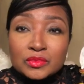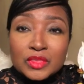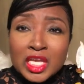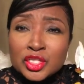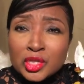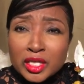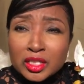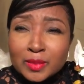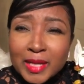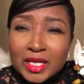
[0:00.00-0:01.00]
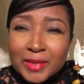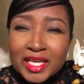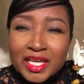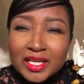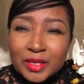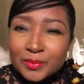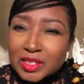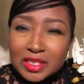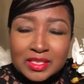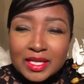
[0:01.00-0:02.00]
I try it on the back of my hand, and
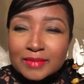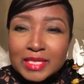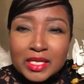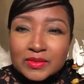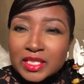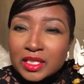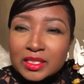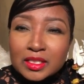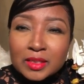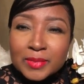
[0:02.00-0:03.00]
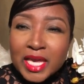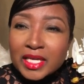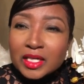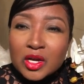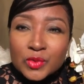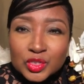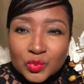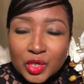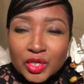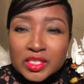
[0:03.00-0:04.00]
most of the times I don't take anything back. It always
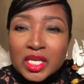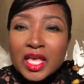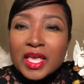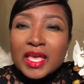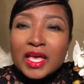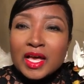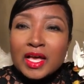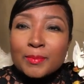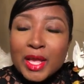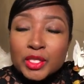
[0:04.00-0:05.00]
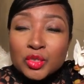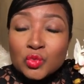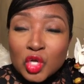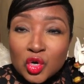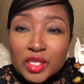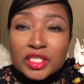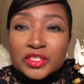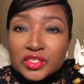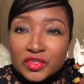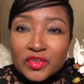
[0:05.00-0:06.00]
works. You go in the
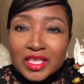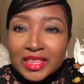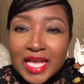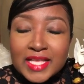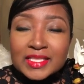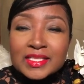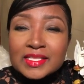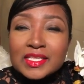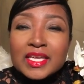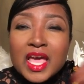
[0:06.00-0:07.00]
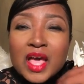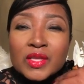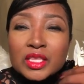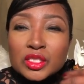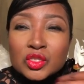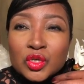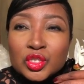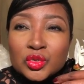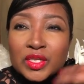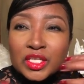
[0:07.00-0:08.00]
different lights and see how it looks on
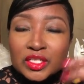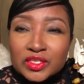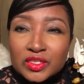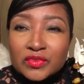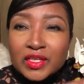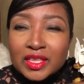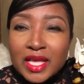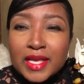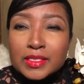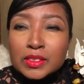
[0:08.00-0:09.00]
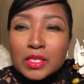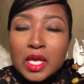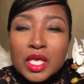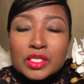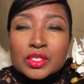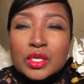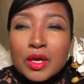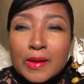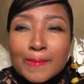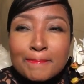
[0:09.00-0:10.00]
you in the different lights.
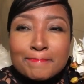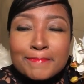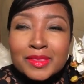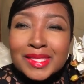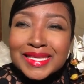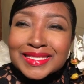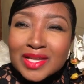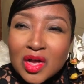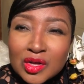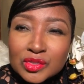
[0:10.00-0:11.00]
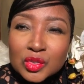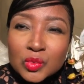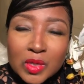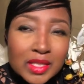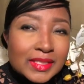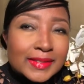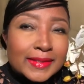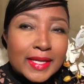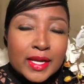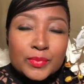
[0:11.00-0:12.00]
So this also works. Look
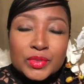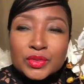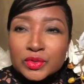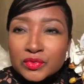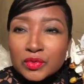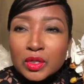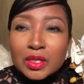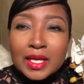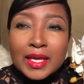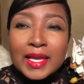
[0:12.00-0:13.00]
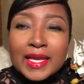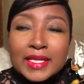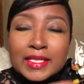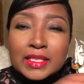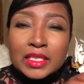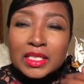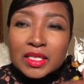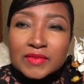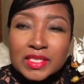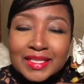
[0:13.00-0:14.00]
how beautiful. And it
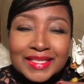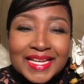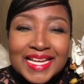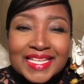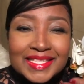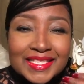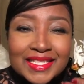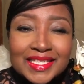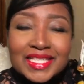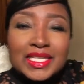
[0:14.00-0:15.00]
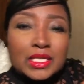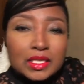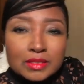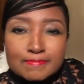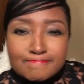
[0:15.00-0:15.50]
gives a nice sheen.